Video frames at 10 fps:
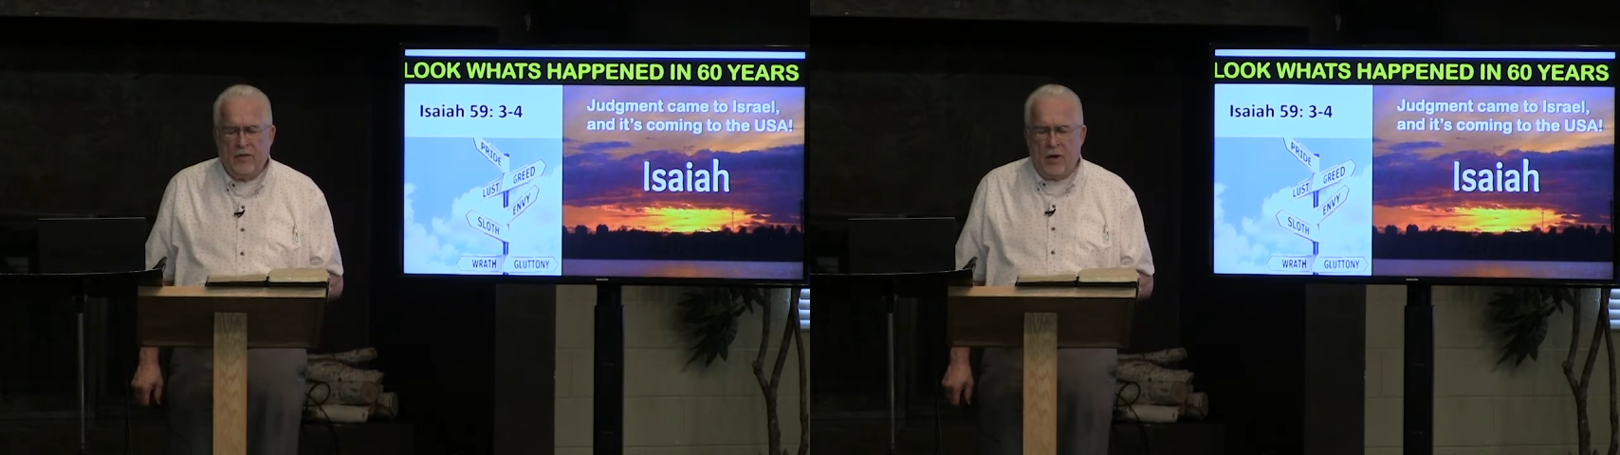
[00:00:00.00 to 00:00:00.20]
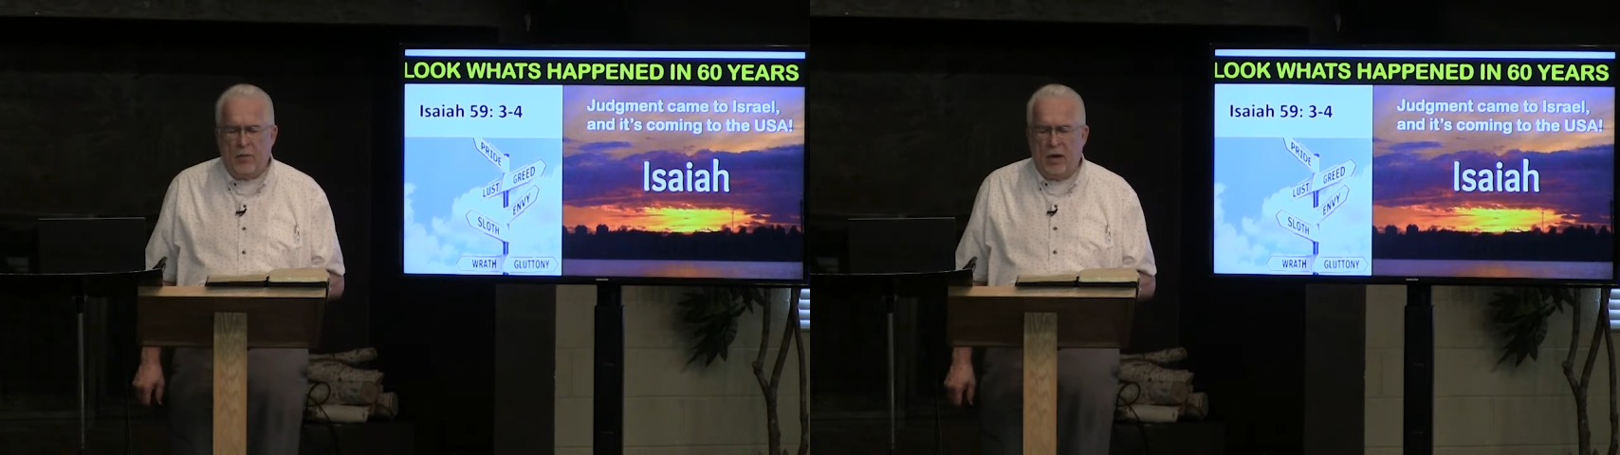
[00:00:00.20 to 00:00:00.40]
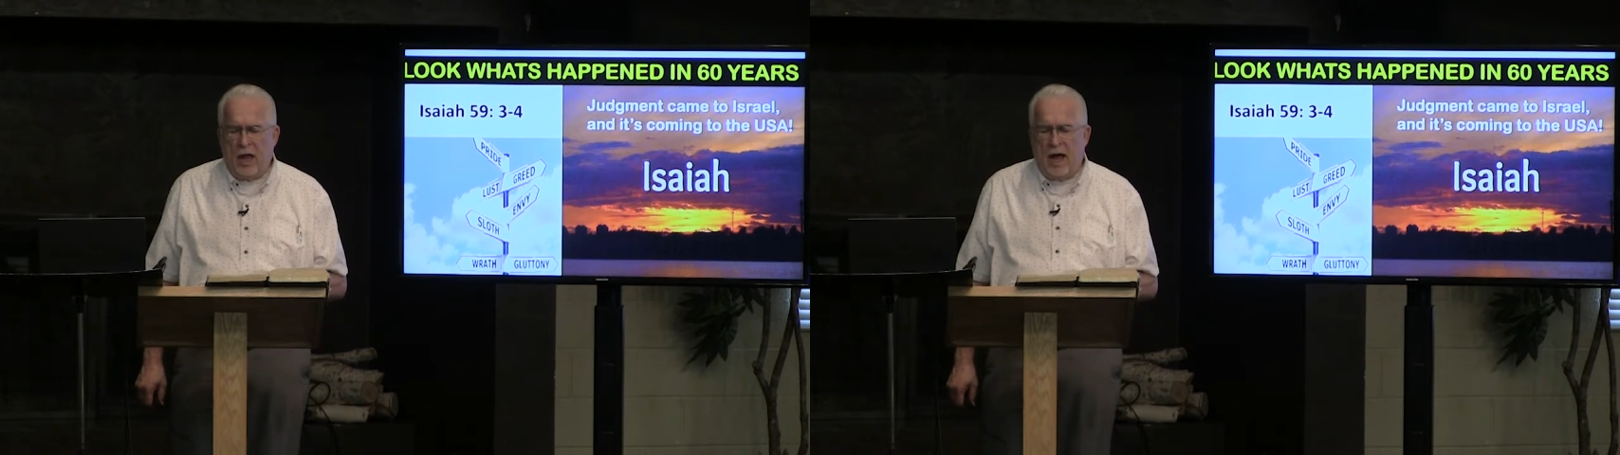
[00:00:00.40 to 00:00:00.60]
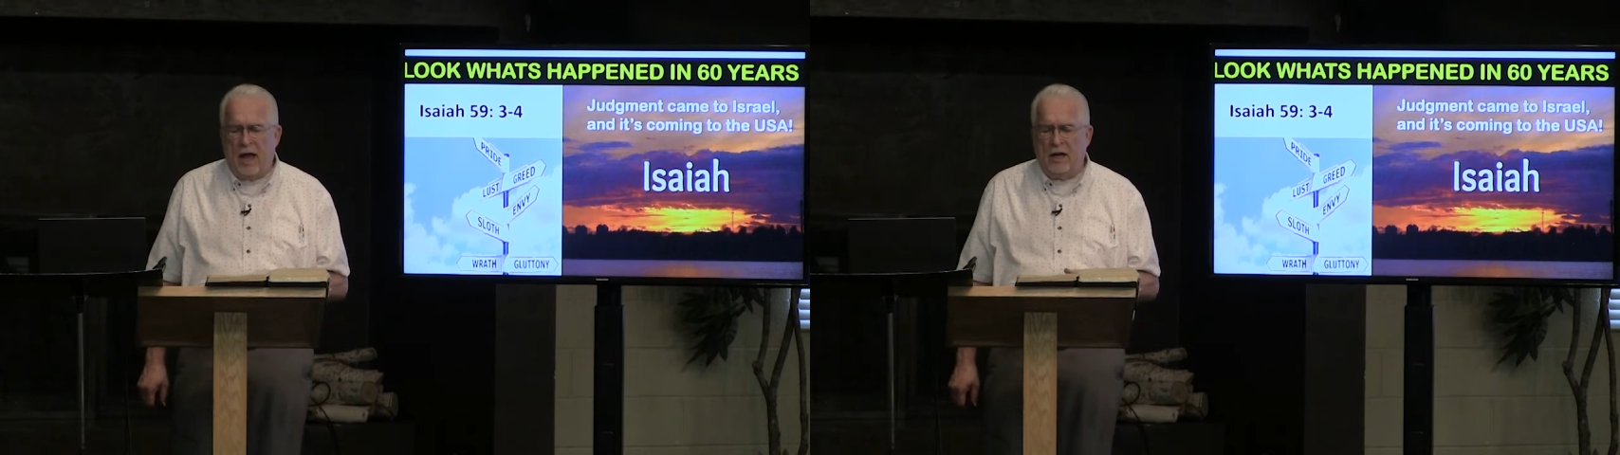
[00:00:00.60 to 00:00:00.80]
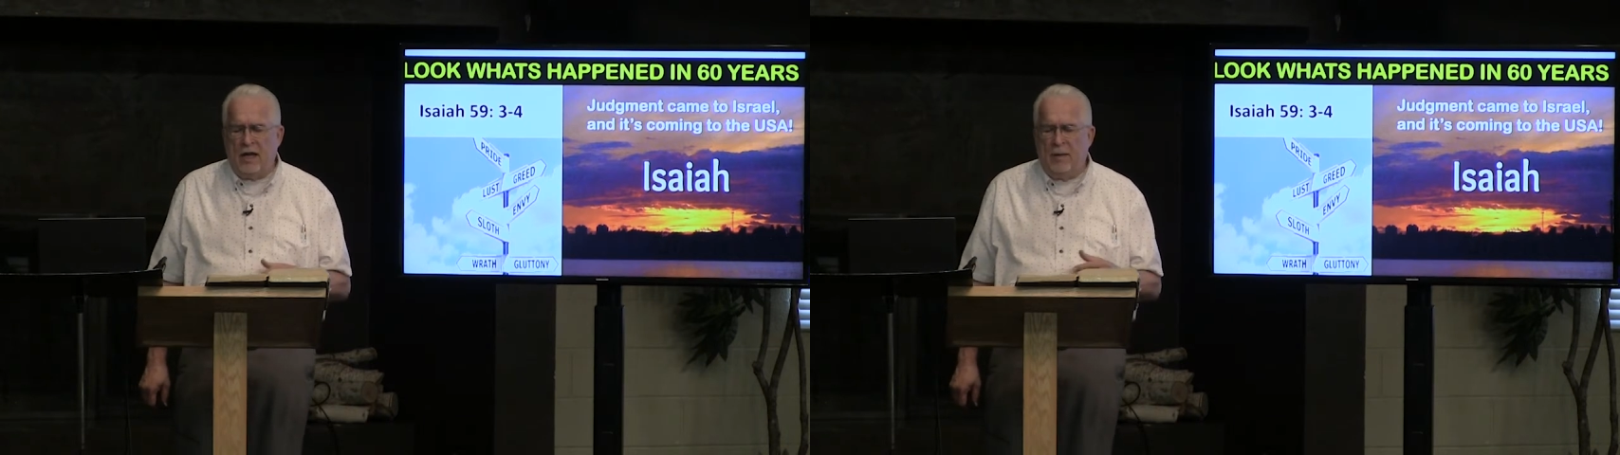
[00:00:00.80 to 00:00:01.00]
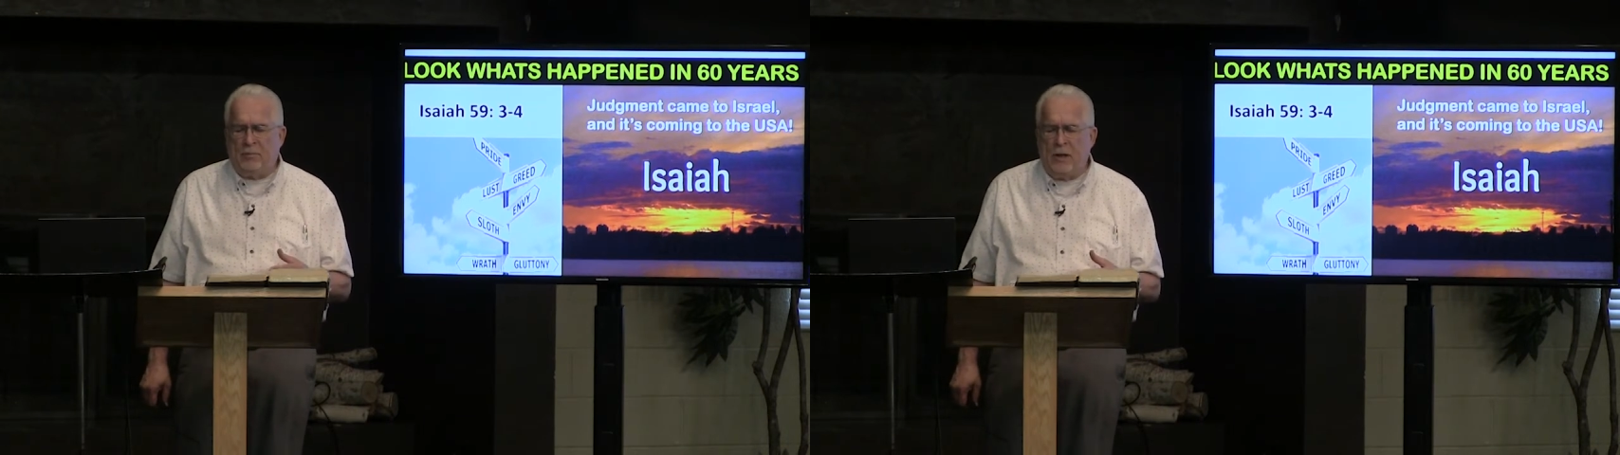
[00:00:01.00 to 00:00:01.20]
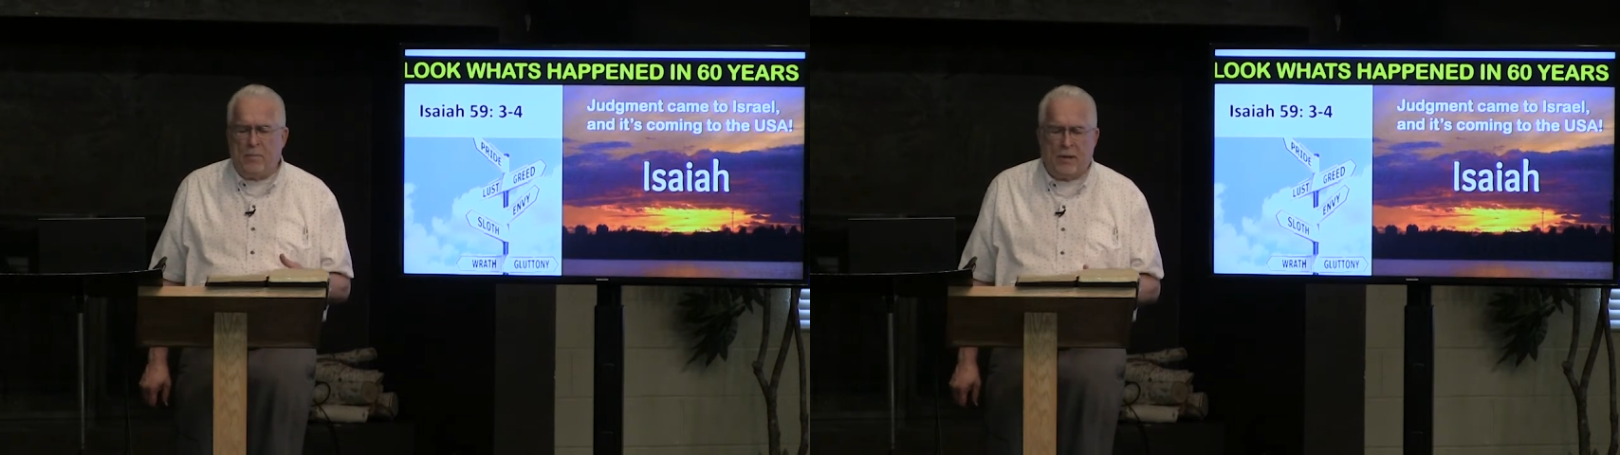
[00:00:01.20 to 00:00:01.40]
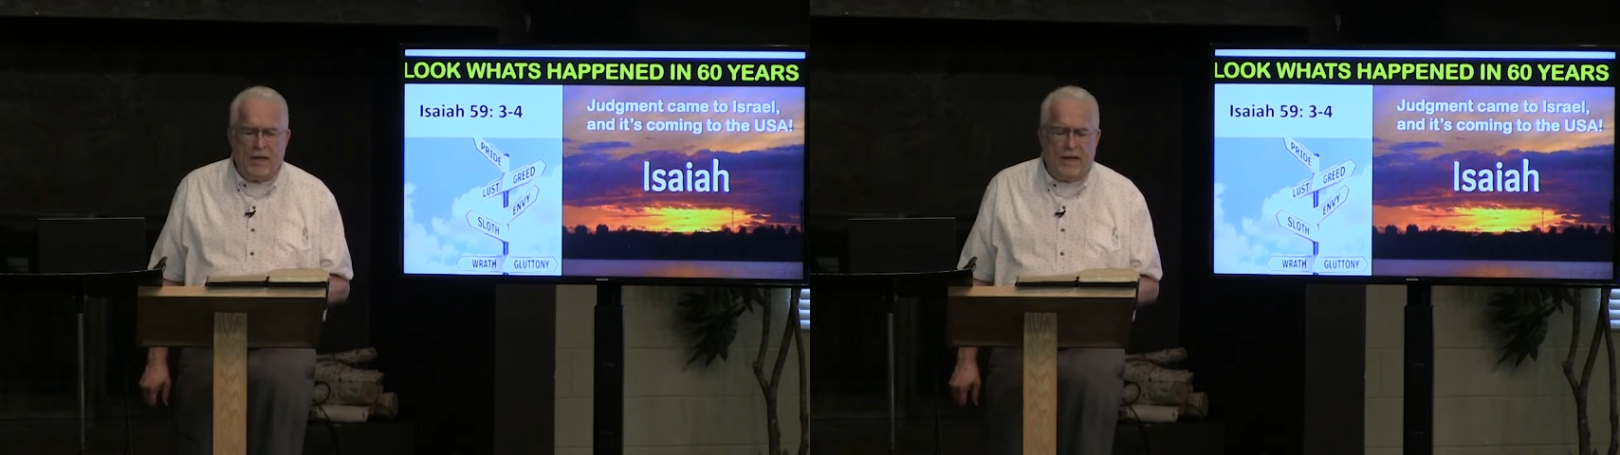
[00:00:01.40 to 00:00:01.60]
They rely on empty
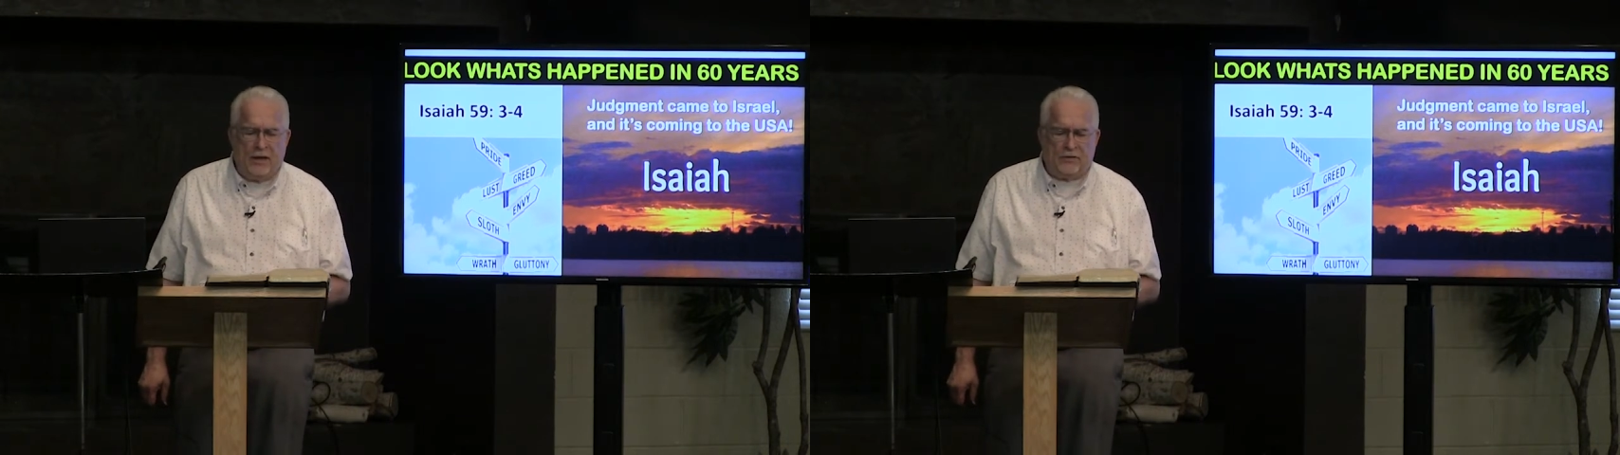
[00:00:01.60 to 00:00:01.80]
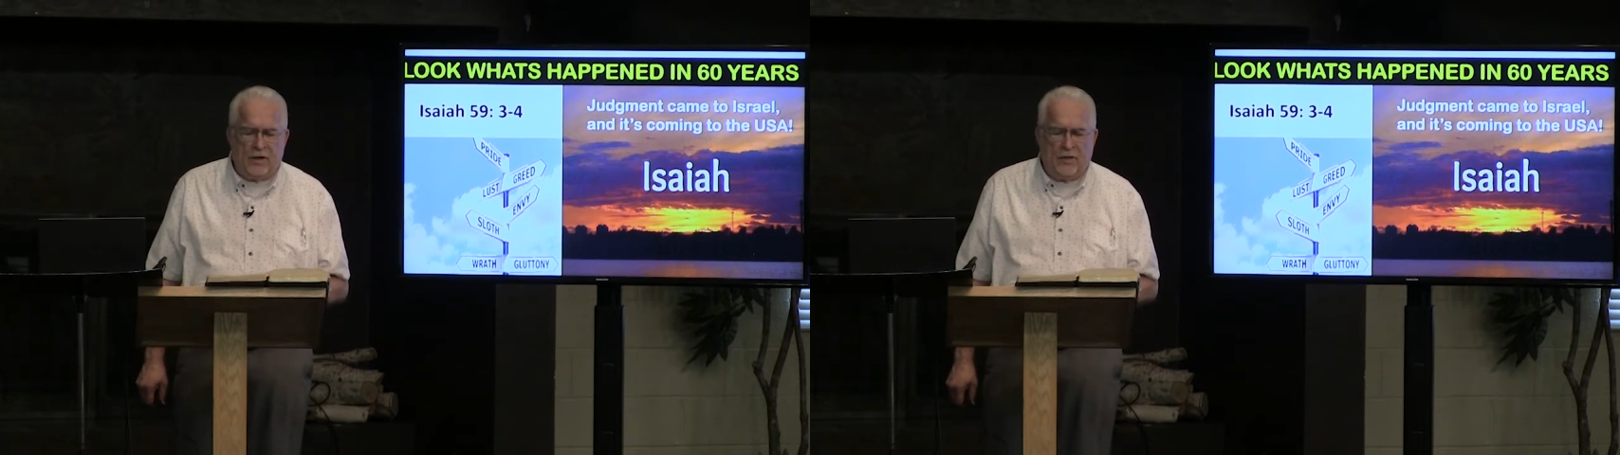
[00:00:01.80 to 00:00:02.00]
pleas,